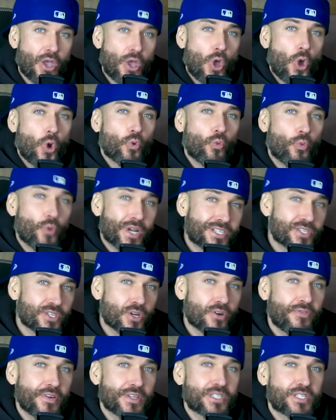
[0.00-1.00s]

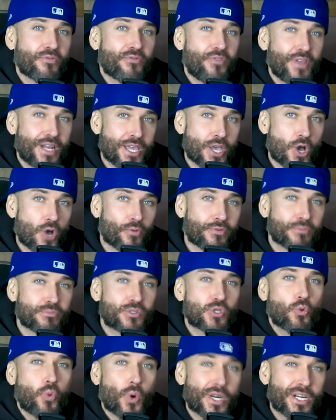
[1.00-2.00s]
Resurfaced video from
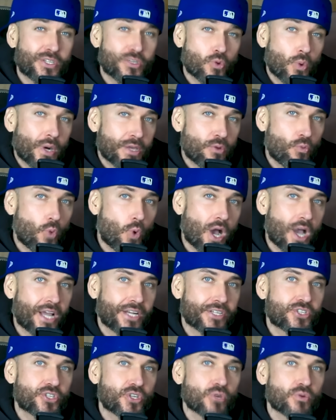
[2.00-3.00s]
2021
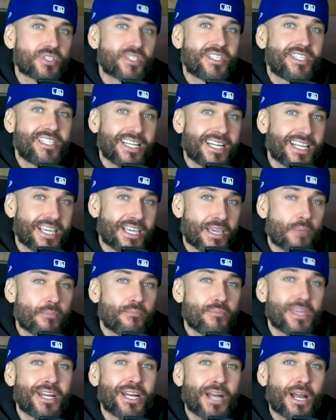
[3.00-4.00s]
shows Diddy
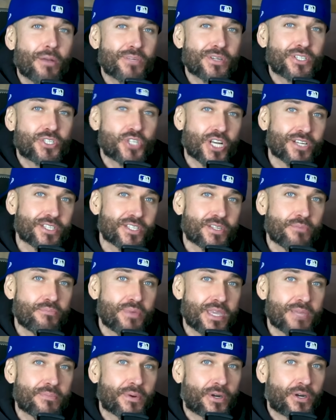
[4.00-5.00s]
meeting up with Justin
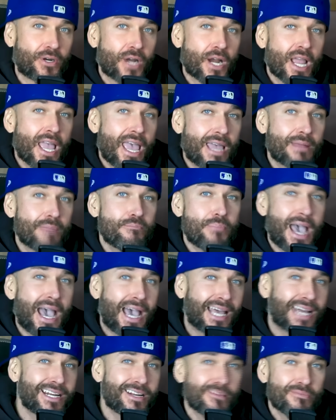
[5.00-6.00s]
Bieber and
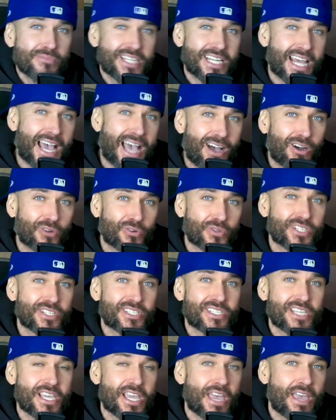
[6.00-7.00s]
patting him down to
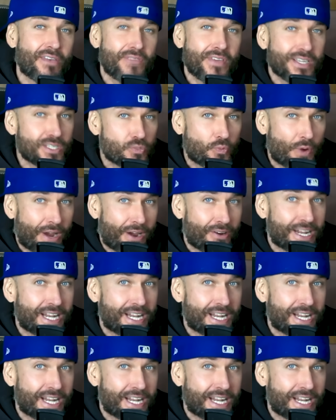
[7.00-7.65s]
see if he's wearing